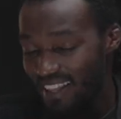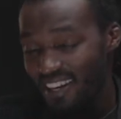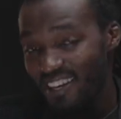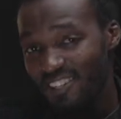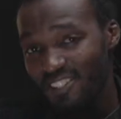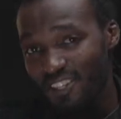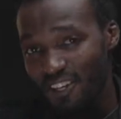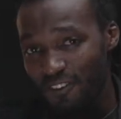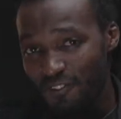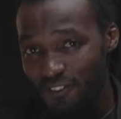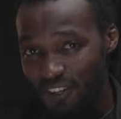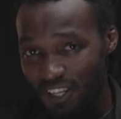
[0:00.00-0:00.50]

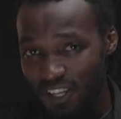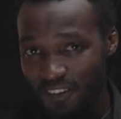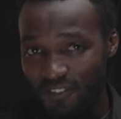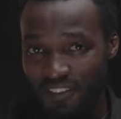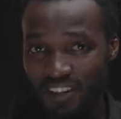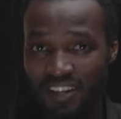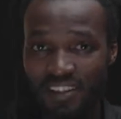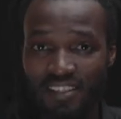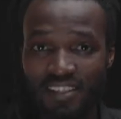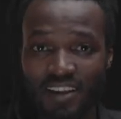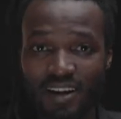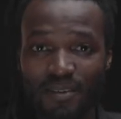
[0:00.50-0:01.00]
So if you give
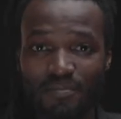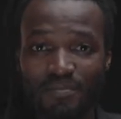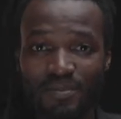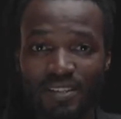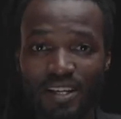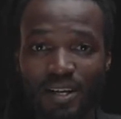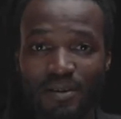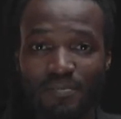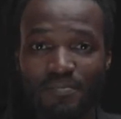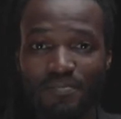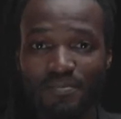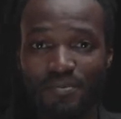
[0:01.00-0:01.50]
it a thumbs
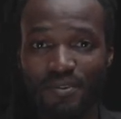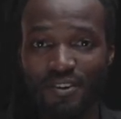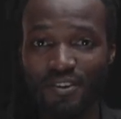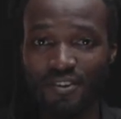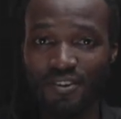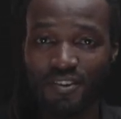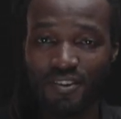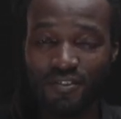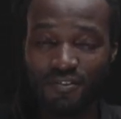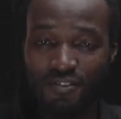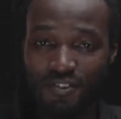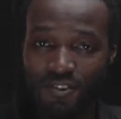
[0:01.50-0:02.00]
up,
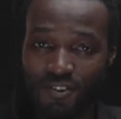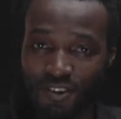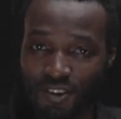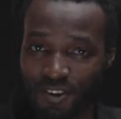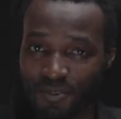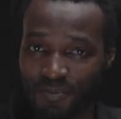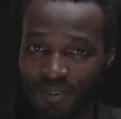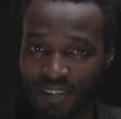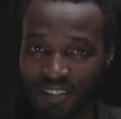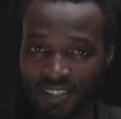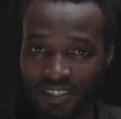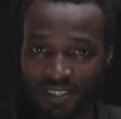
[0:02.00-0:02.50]
or if you
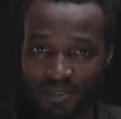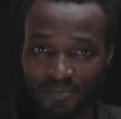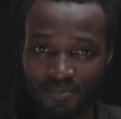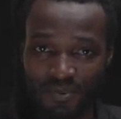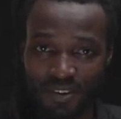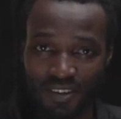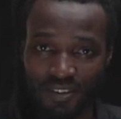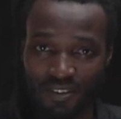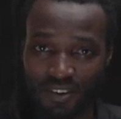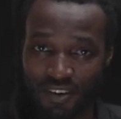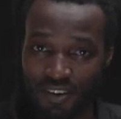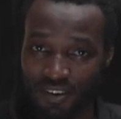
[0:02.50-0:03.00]
recommend
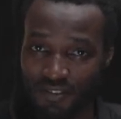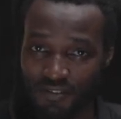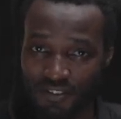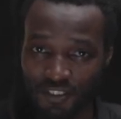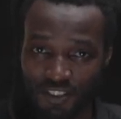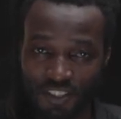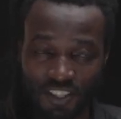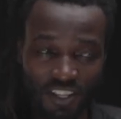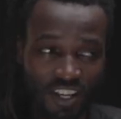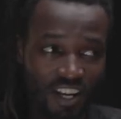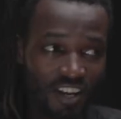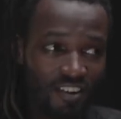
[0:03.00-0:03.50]
someone, or if you
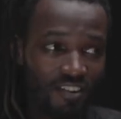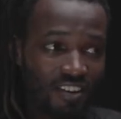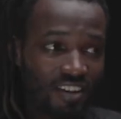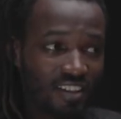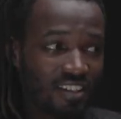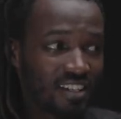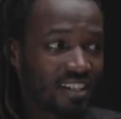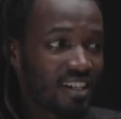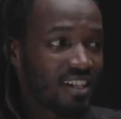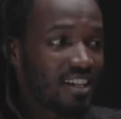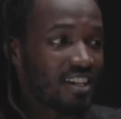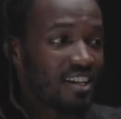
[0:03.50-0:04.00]
share
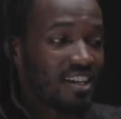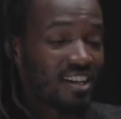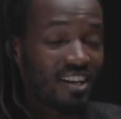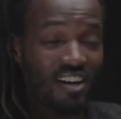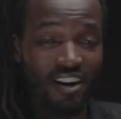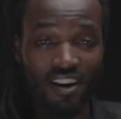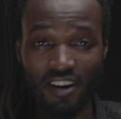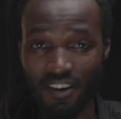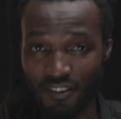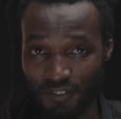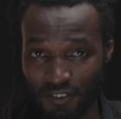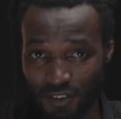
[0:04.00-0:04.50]
it,
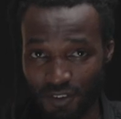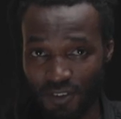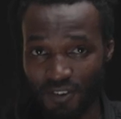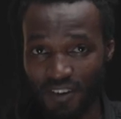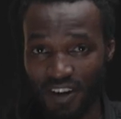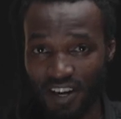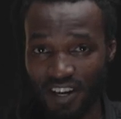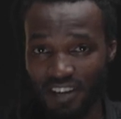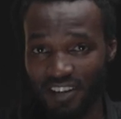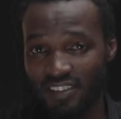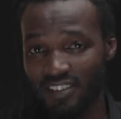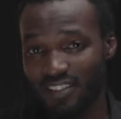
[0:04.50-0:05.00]
or if you go
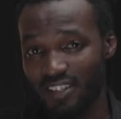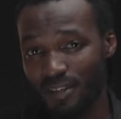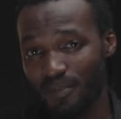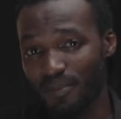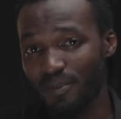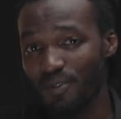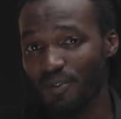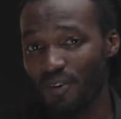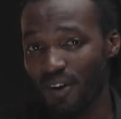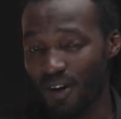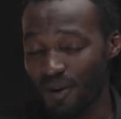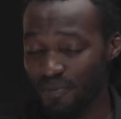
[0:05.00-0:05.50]
ahead and
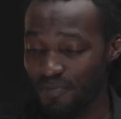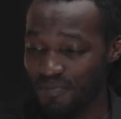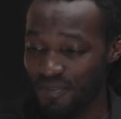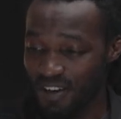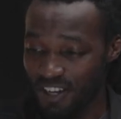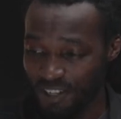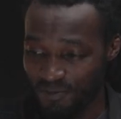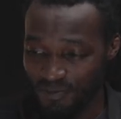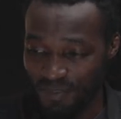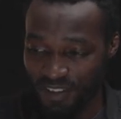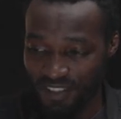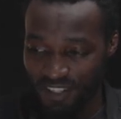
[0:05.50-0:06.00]
subscribe,
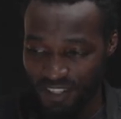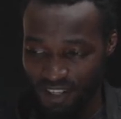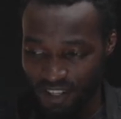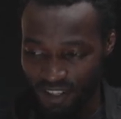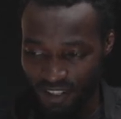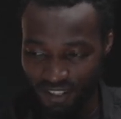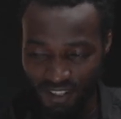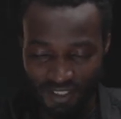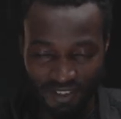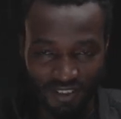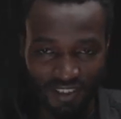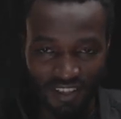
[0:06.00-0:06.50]
it means a
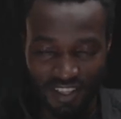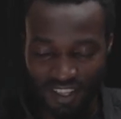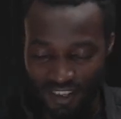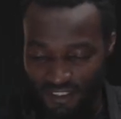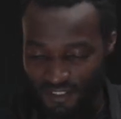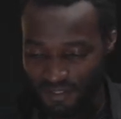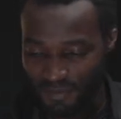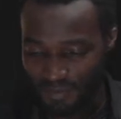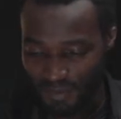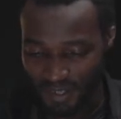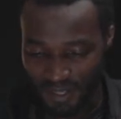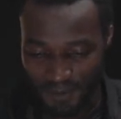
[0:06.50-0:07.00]
lot. So it
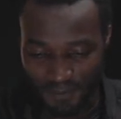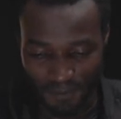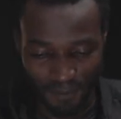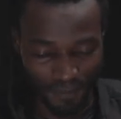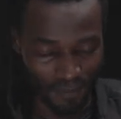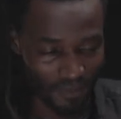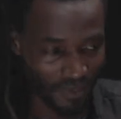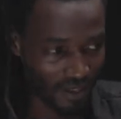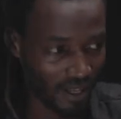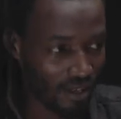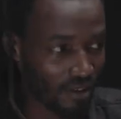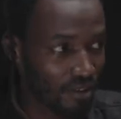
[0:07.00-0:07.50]
gives me
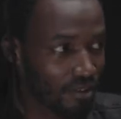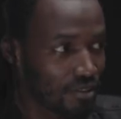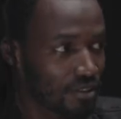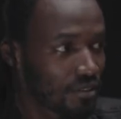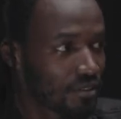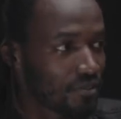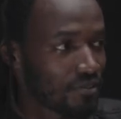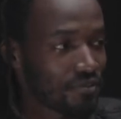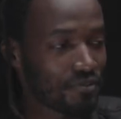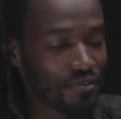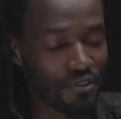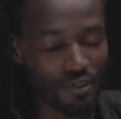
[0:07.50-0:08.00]
a lot
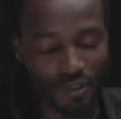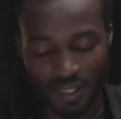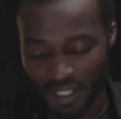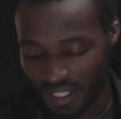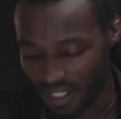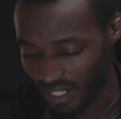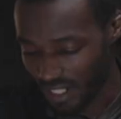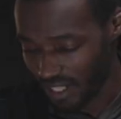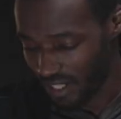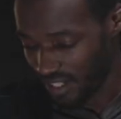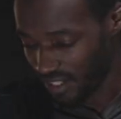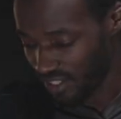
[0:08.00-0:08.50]
of fuel
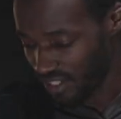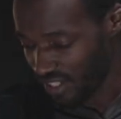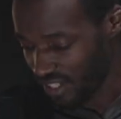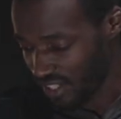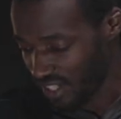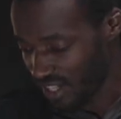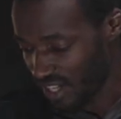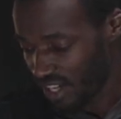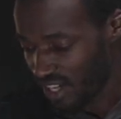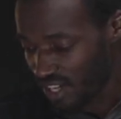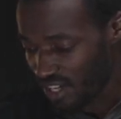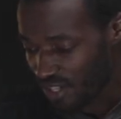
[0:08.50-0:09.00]
and energy
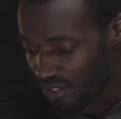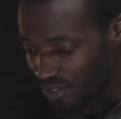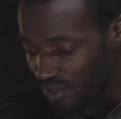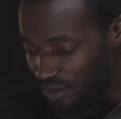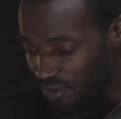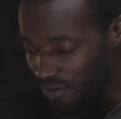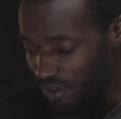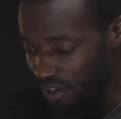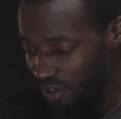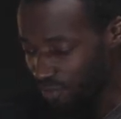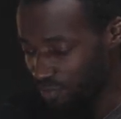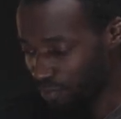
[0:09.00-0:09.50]
to
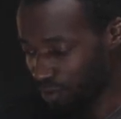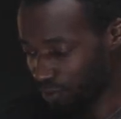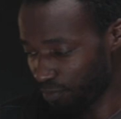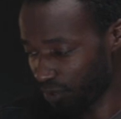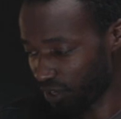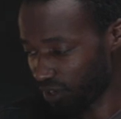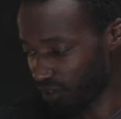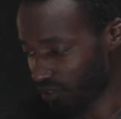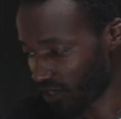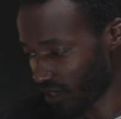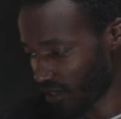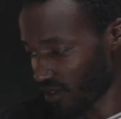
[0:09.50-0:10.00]
create more,
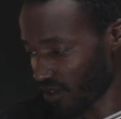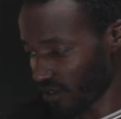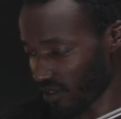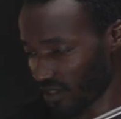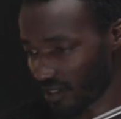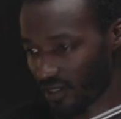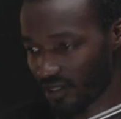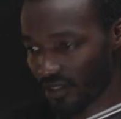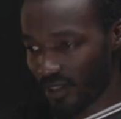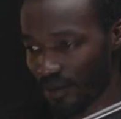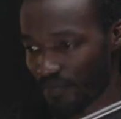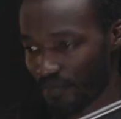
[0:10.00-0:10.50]
because I know
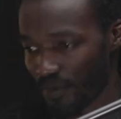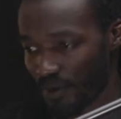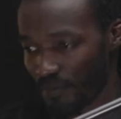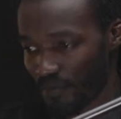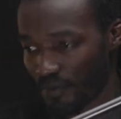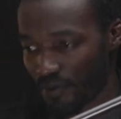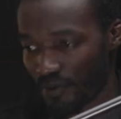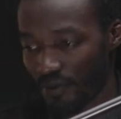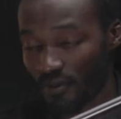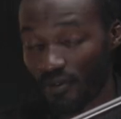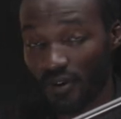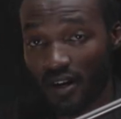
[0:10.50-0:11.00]
that some
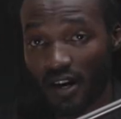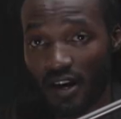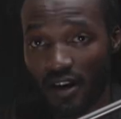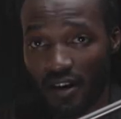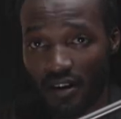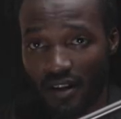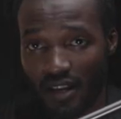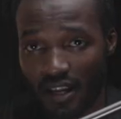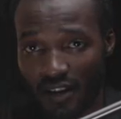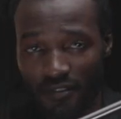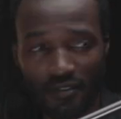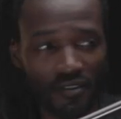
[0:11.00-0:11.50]
people
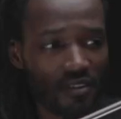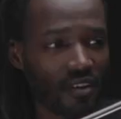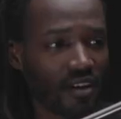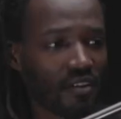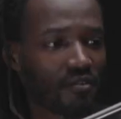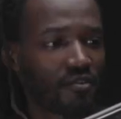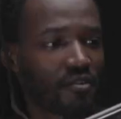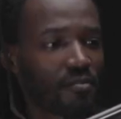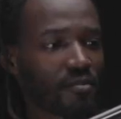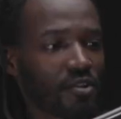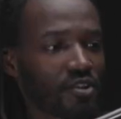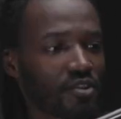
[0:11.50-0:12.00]
are loving the
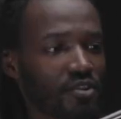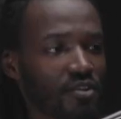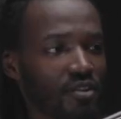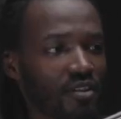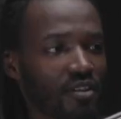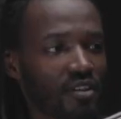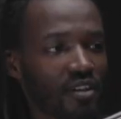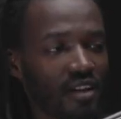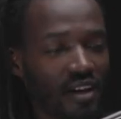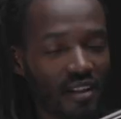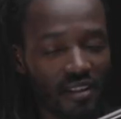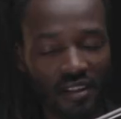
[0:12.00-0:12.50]

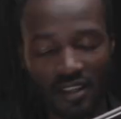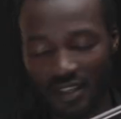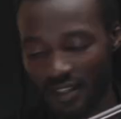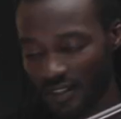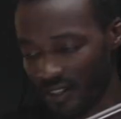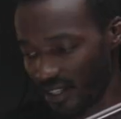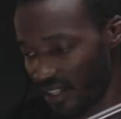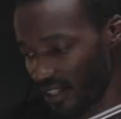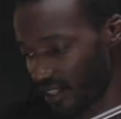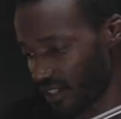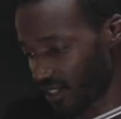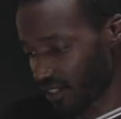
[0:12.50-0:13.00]
information and they
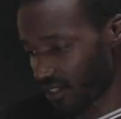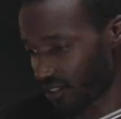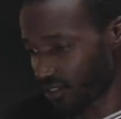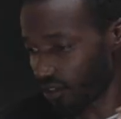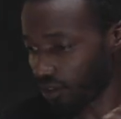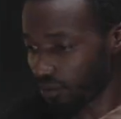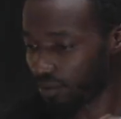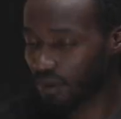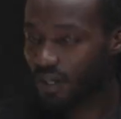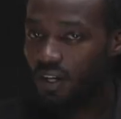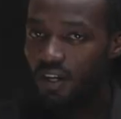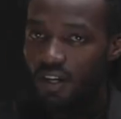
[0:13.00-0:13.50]
need it.
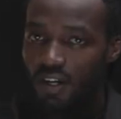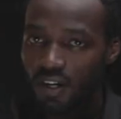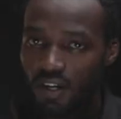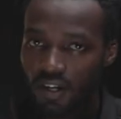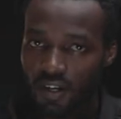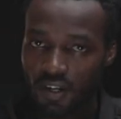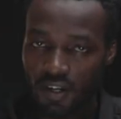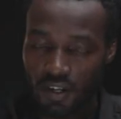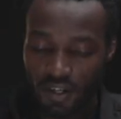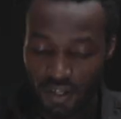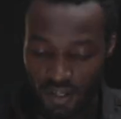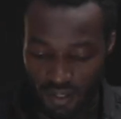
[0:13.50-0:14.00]
So
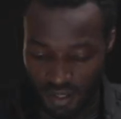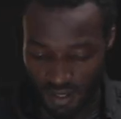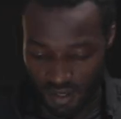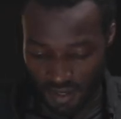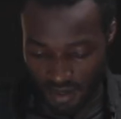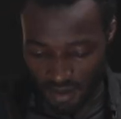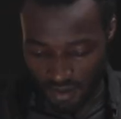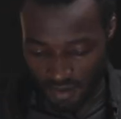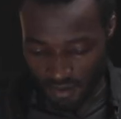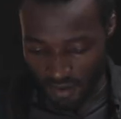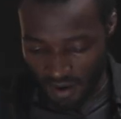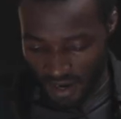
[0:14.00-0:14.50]

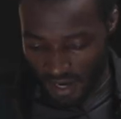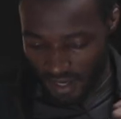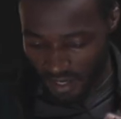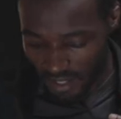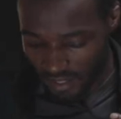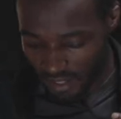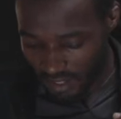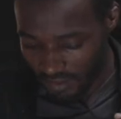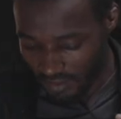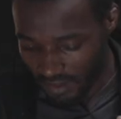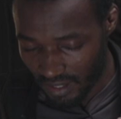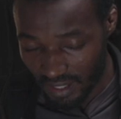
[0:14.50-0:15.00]
go ahead
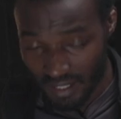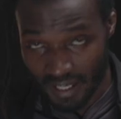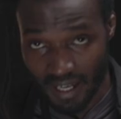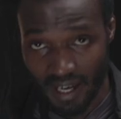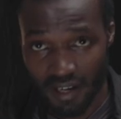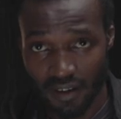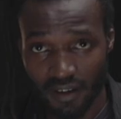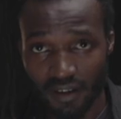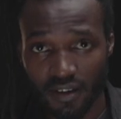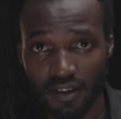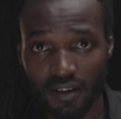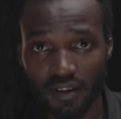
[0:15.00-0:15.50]
and give it a
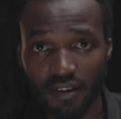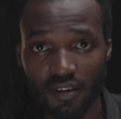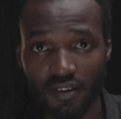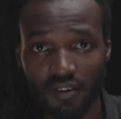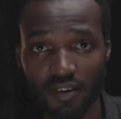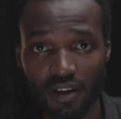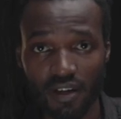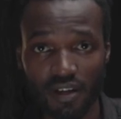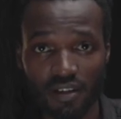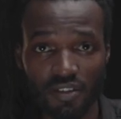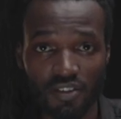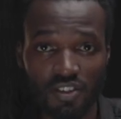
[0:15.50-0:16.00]
like, go
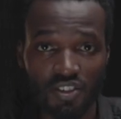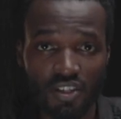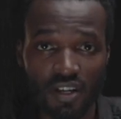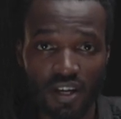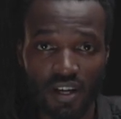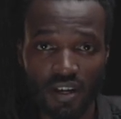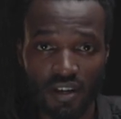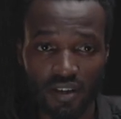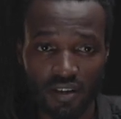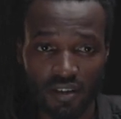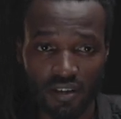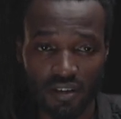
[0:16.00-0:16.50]
ahead and
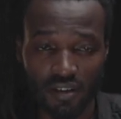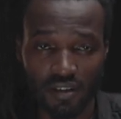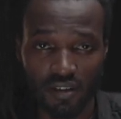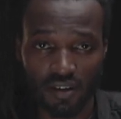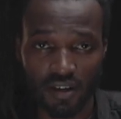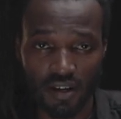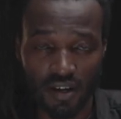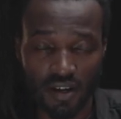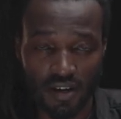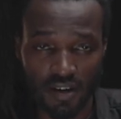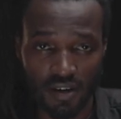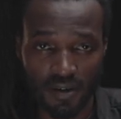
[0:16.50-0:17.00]
share,
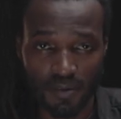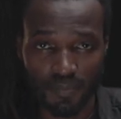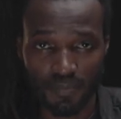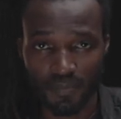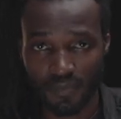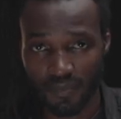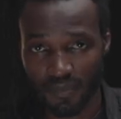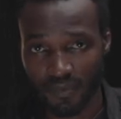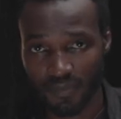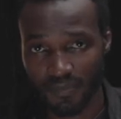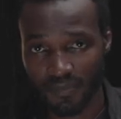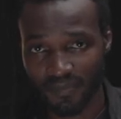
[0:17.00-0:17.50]

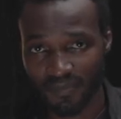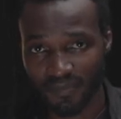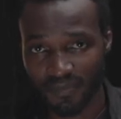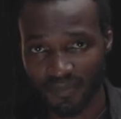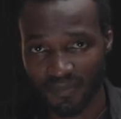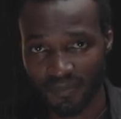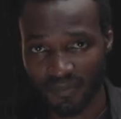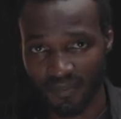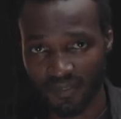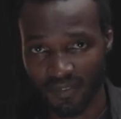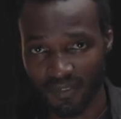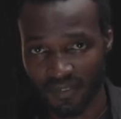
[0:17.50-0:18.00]

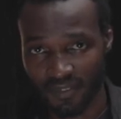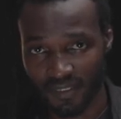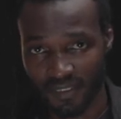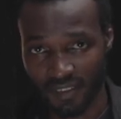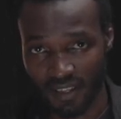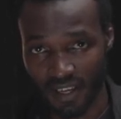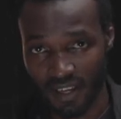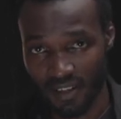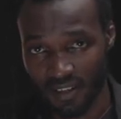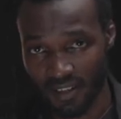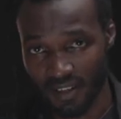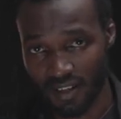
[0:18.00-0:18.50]

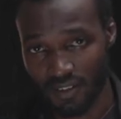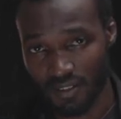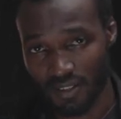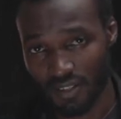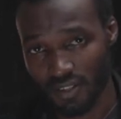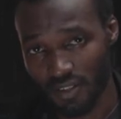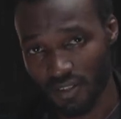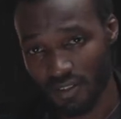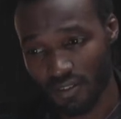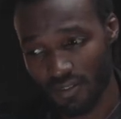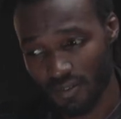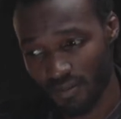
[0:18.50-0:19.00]
and I'll
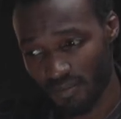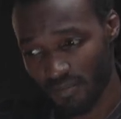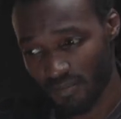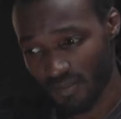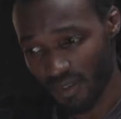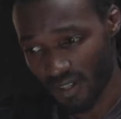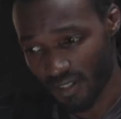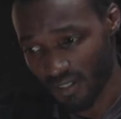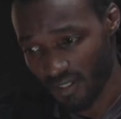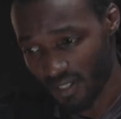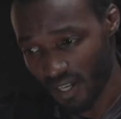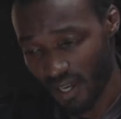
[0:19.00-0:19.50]
see you
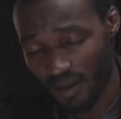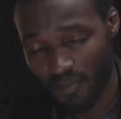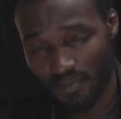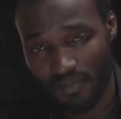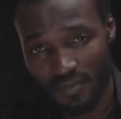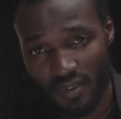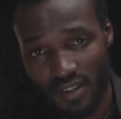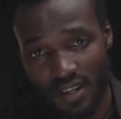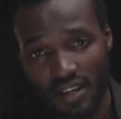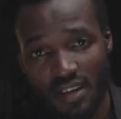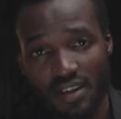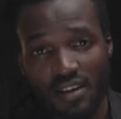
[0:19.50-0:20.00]
next time.
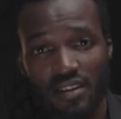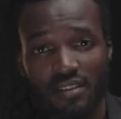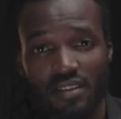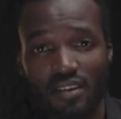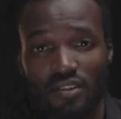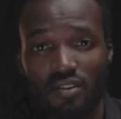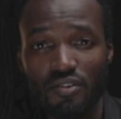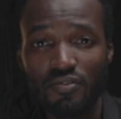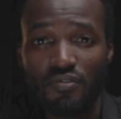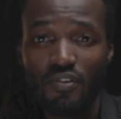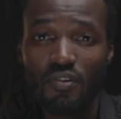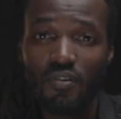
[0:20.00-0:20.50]

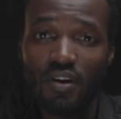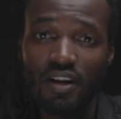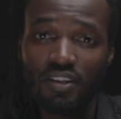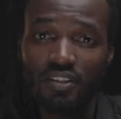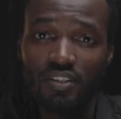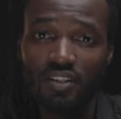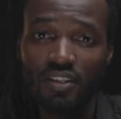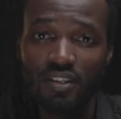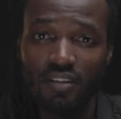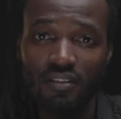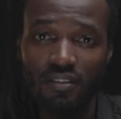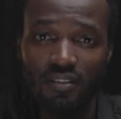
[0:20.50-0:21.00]
Thank you for
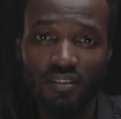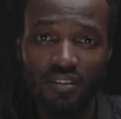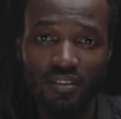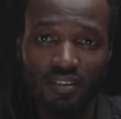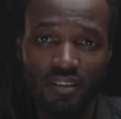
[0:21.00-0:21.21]
watching.